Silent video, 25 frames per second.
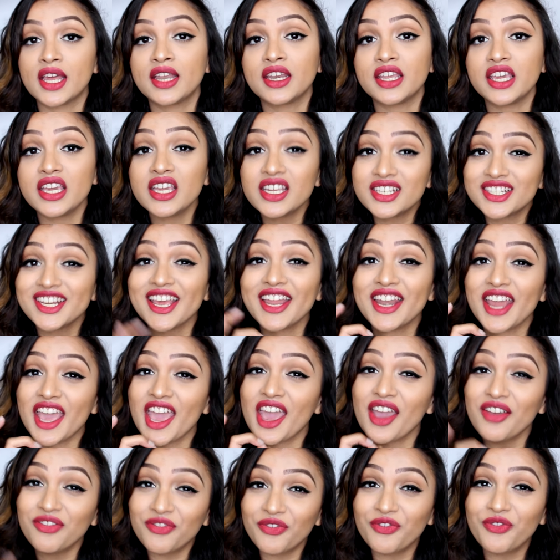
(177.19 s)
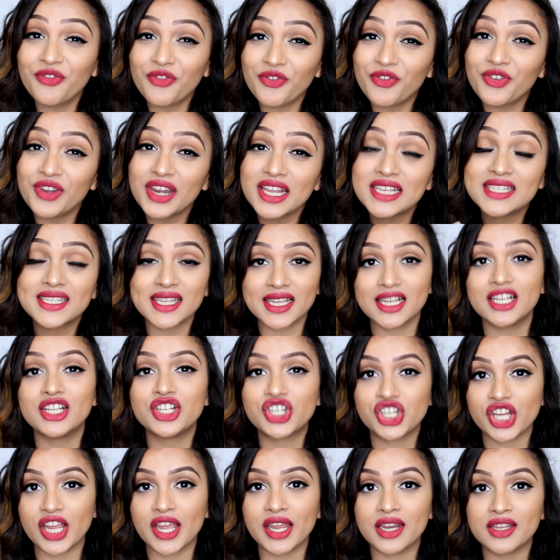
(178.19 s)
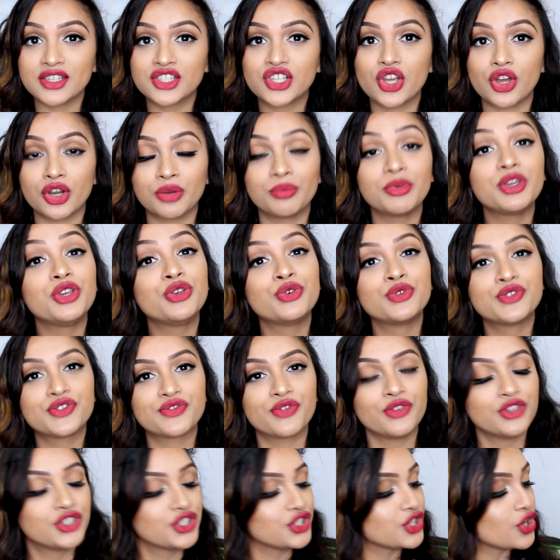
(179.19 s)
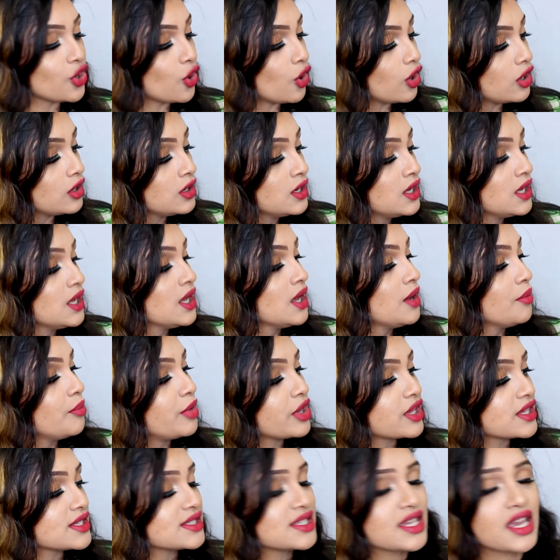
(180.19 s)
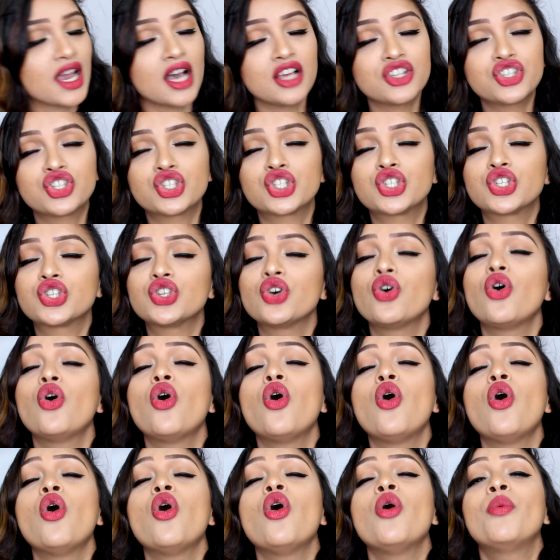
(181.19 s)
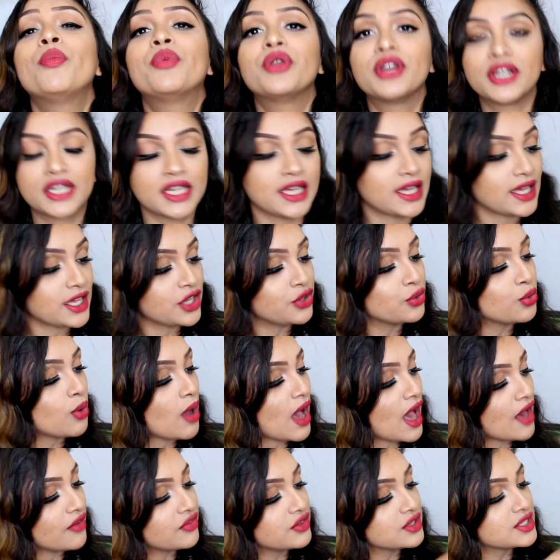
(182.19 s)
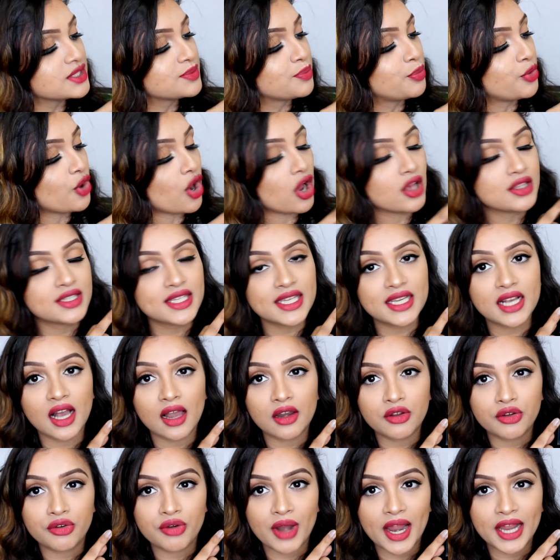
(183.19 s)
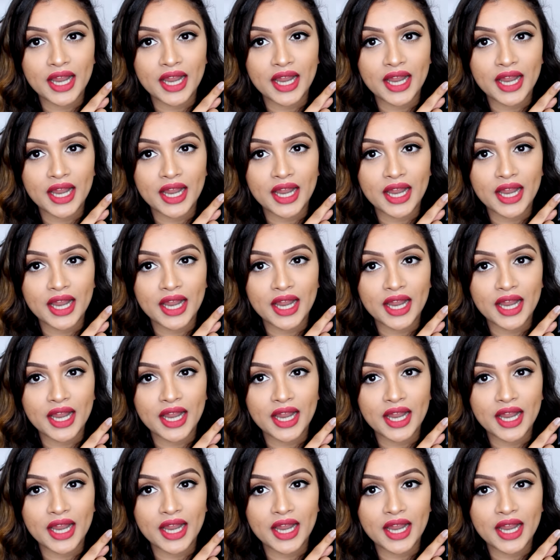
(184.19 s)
and each and every single shade is gonna be useful to y'all because they are so pretty. You have this bronzy color